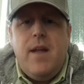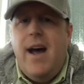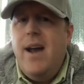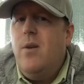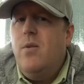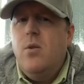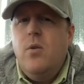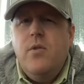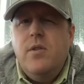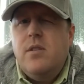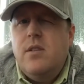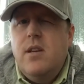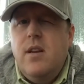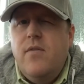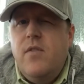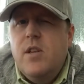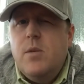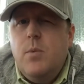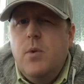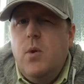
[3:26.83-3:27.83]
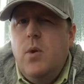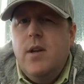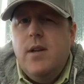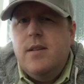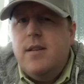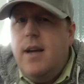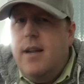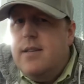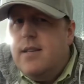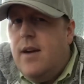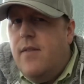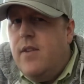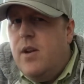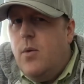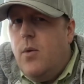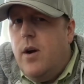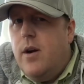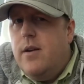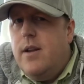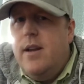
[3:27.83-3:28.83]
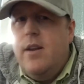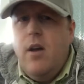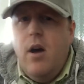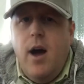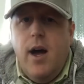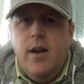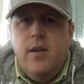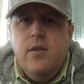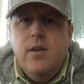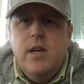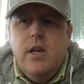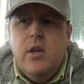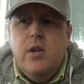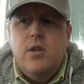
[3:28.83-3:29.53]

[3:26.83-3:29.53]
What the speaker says: I don't know the difference between a Z71 and not.